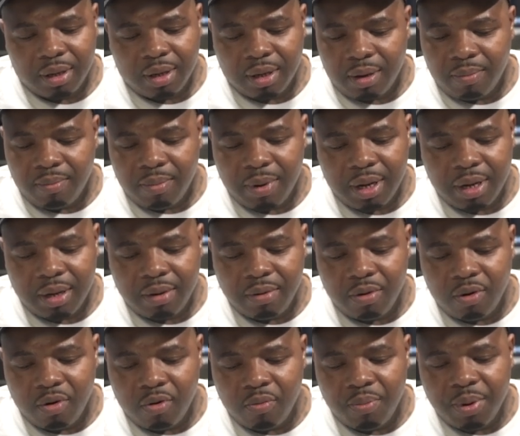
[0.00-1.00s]
I mean,
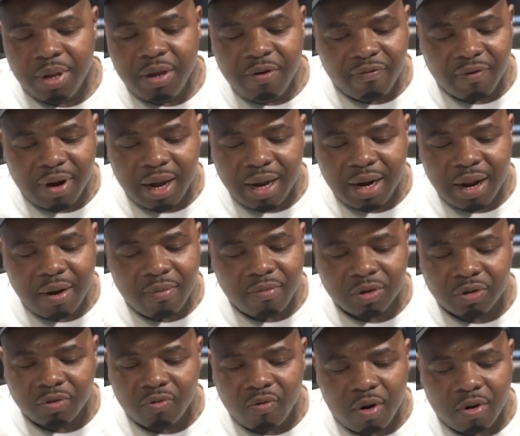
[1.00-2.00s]
you know, beef ain't never
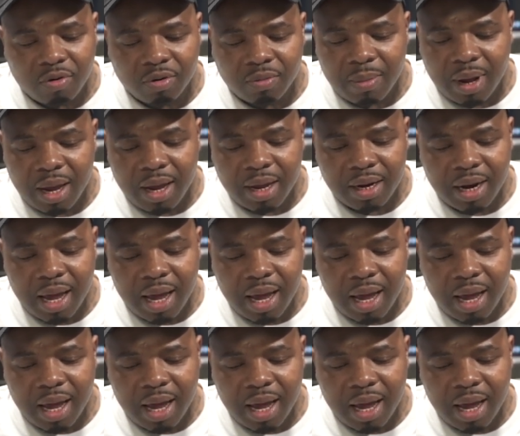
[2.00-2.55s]
squashed, man.